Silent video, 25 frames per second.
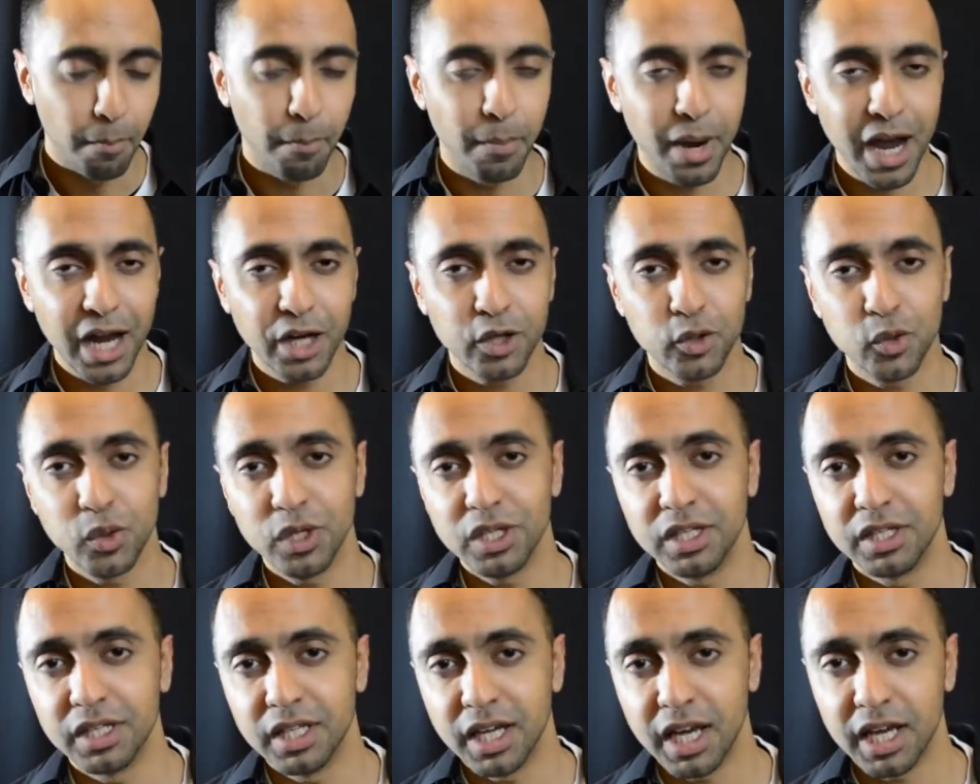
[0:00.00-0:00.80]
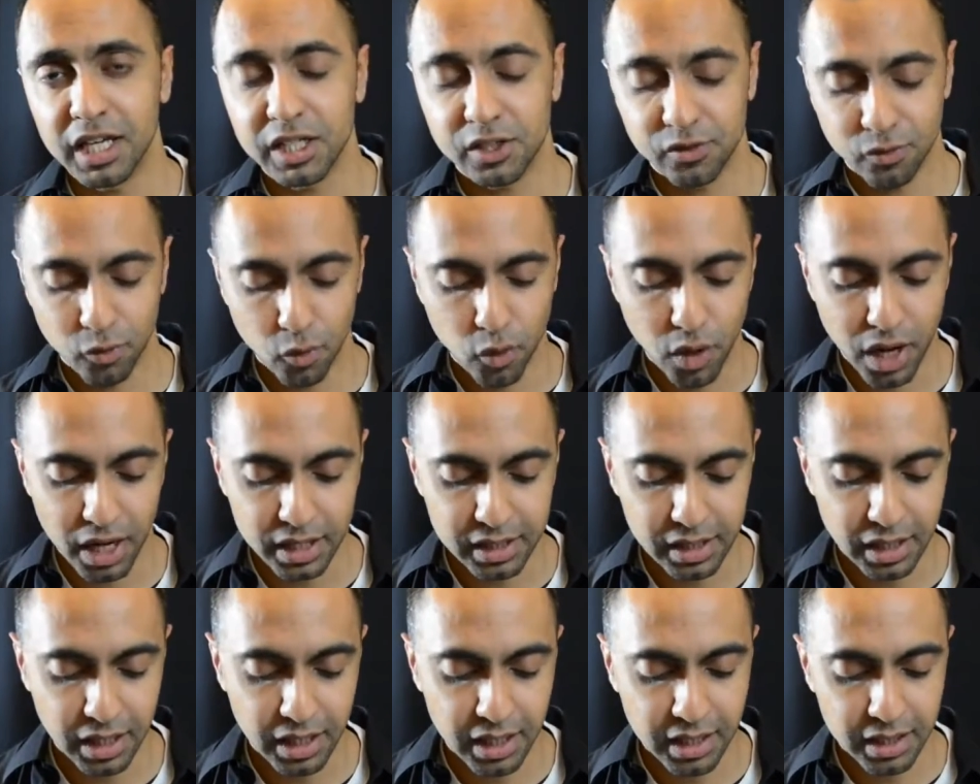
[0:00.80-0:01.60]
Battery, the S4
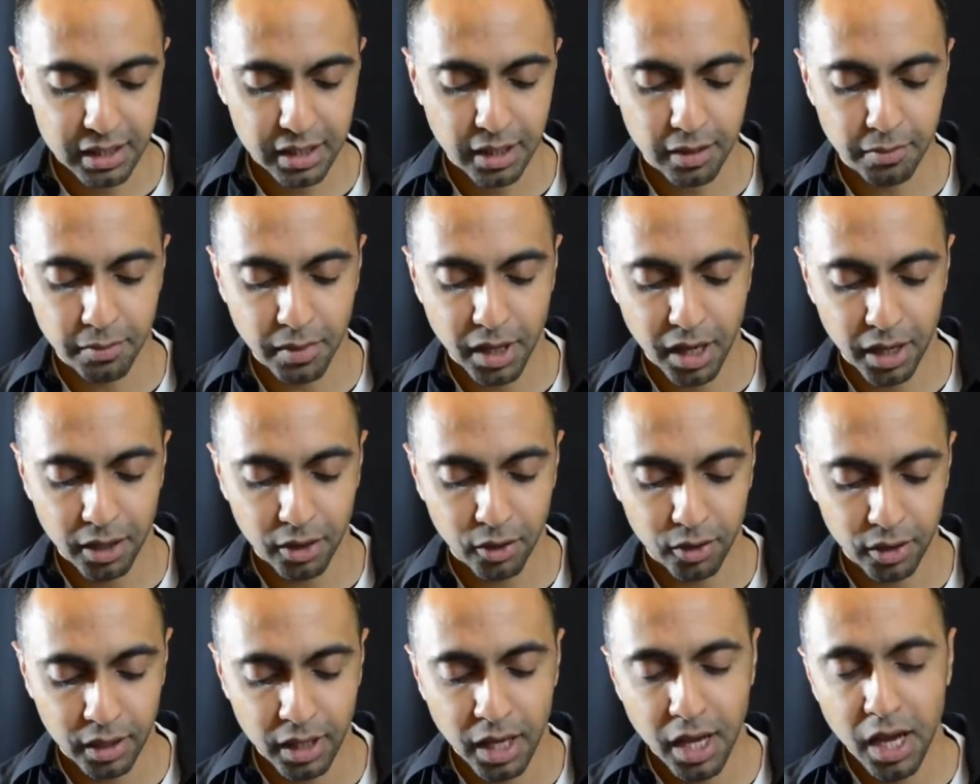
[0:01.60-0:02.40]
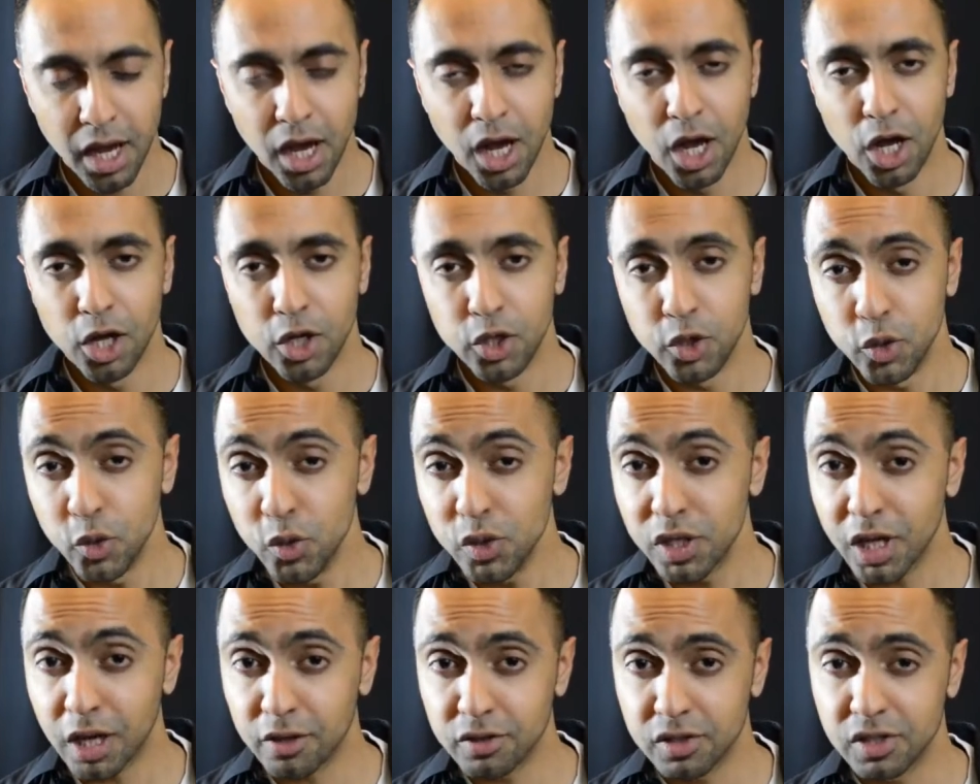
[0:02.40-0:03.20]
has a lithium ion
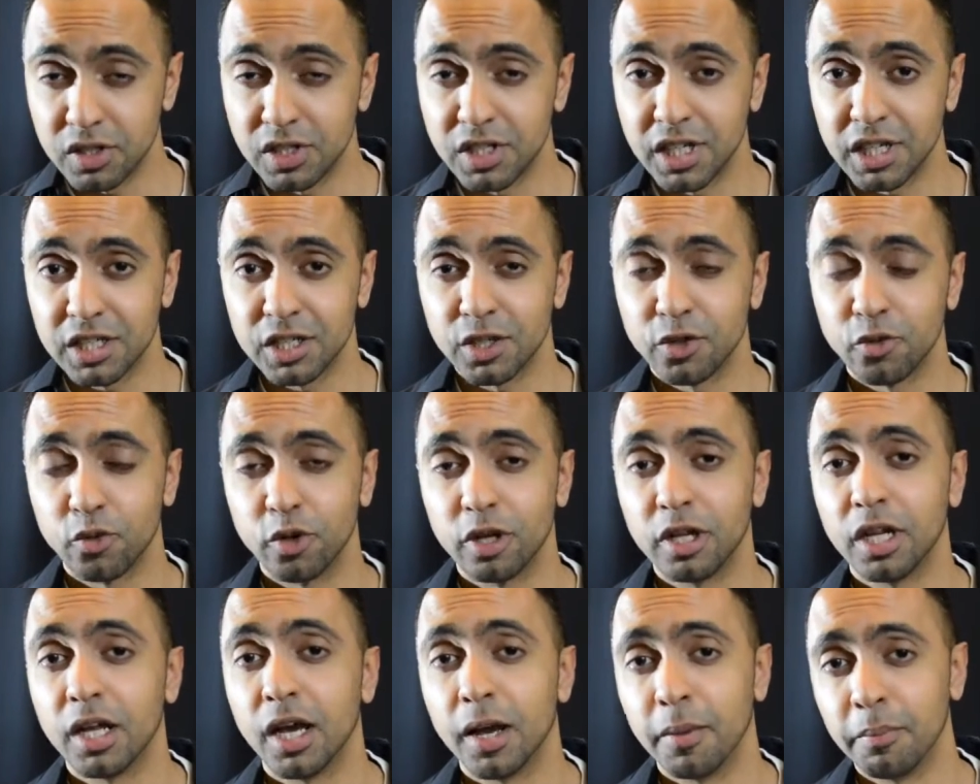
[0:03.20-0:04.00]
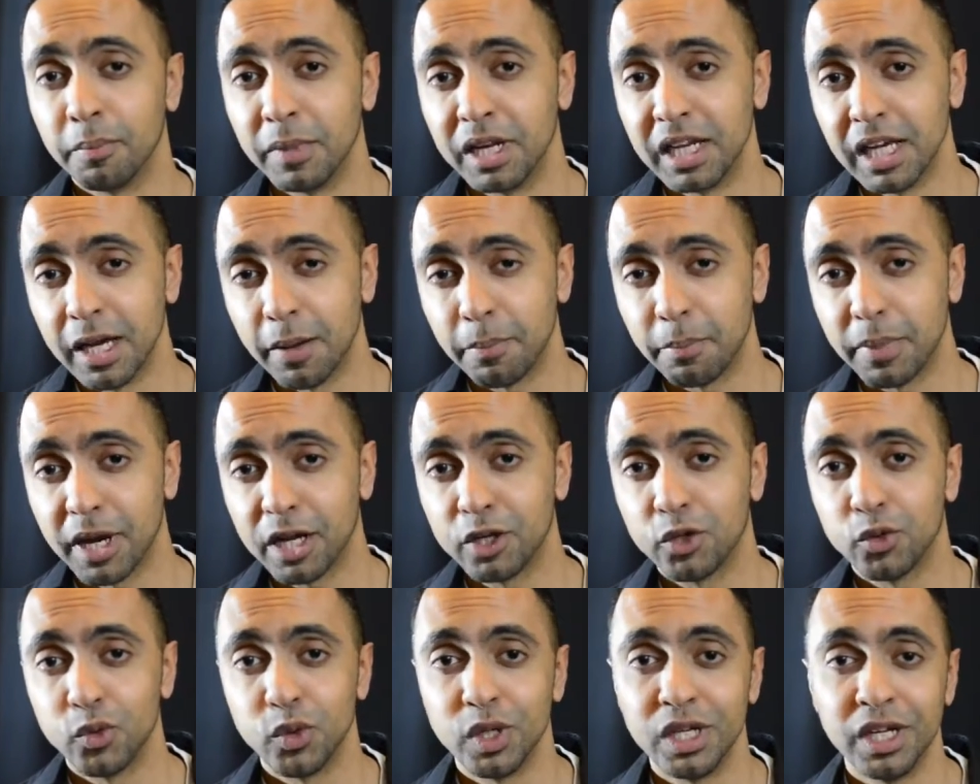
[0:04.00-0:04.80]
2600 milliamp
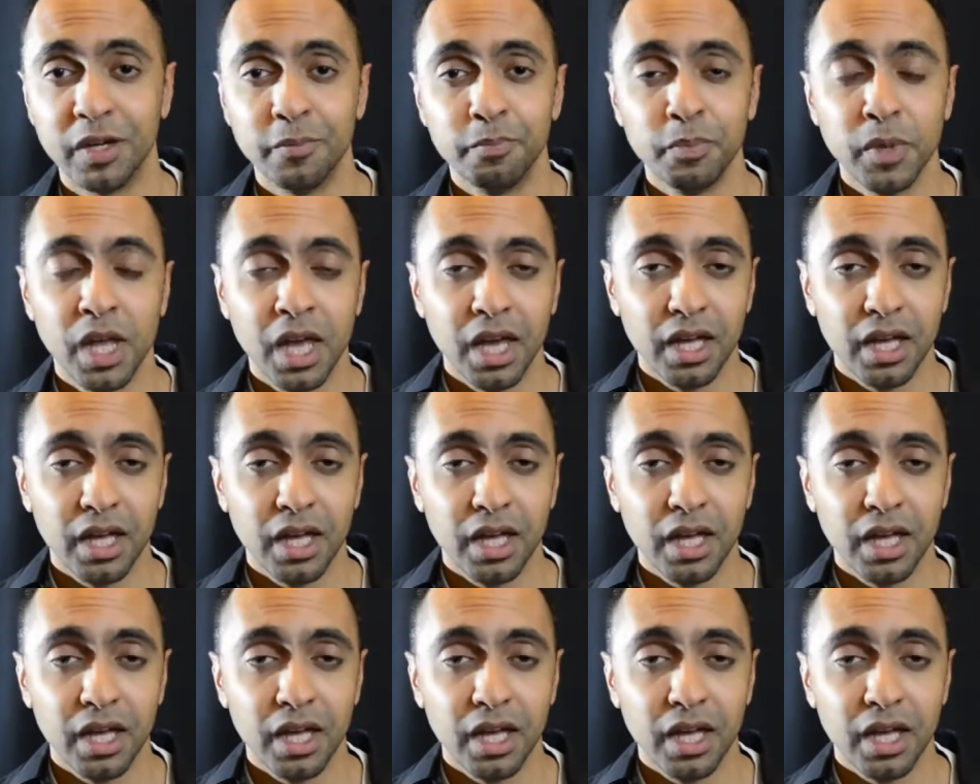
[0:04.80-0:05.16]
battery.